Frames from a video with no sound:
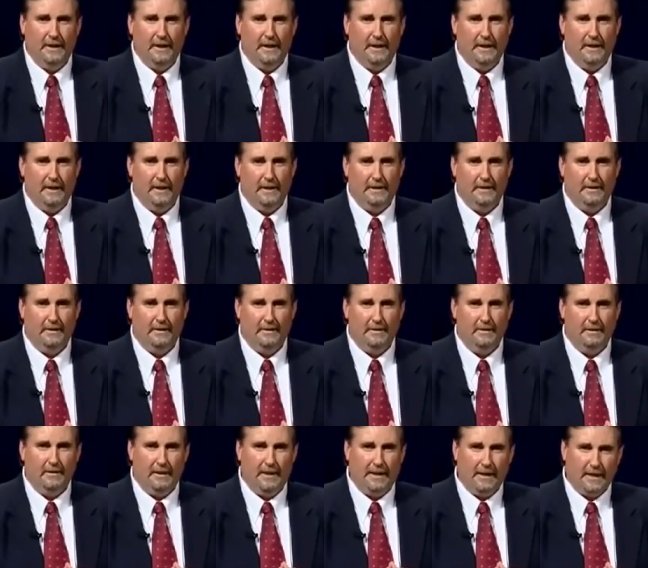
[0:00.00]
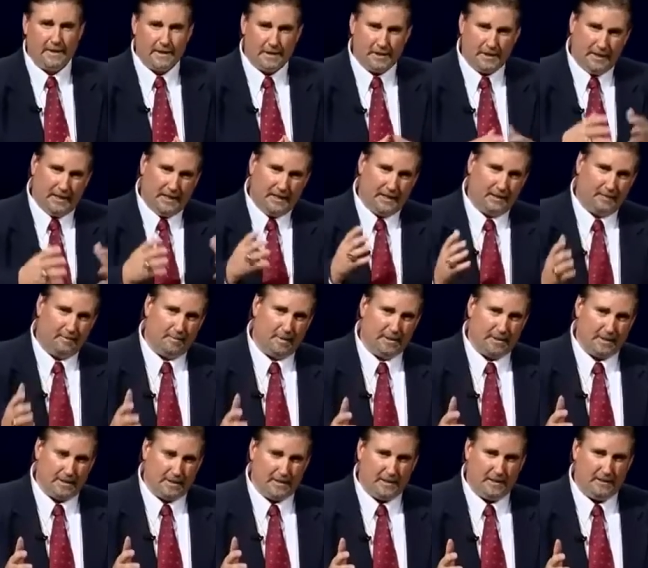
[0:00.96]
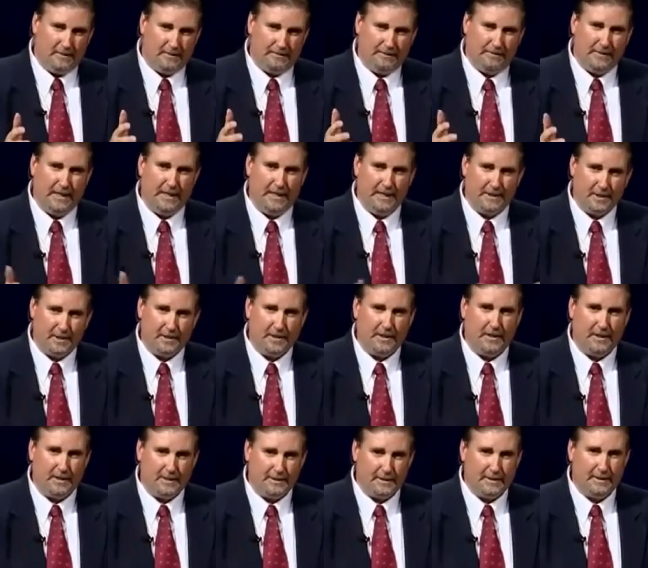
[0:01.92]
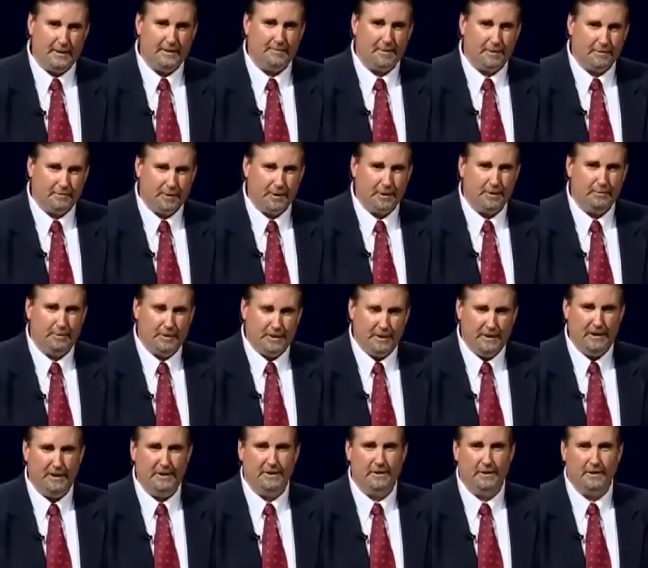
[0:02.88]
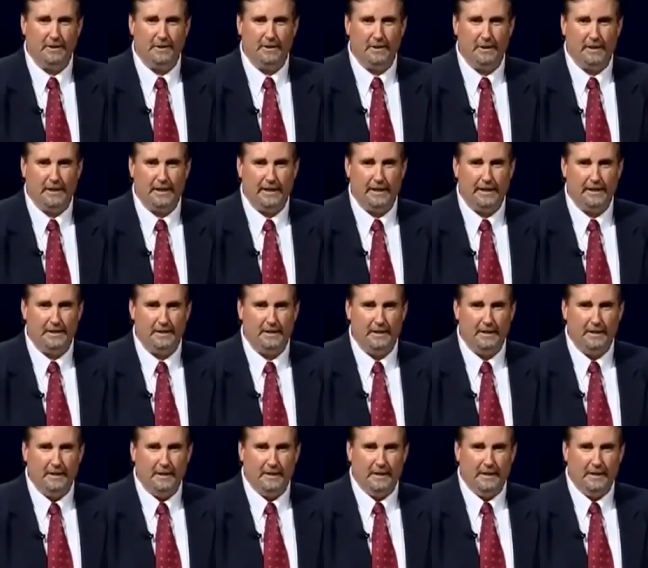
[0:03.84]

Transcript: and educate them on the financial concepts in which we teach our clients.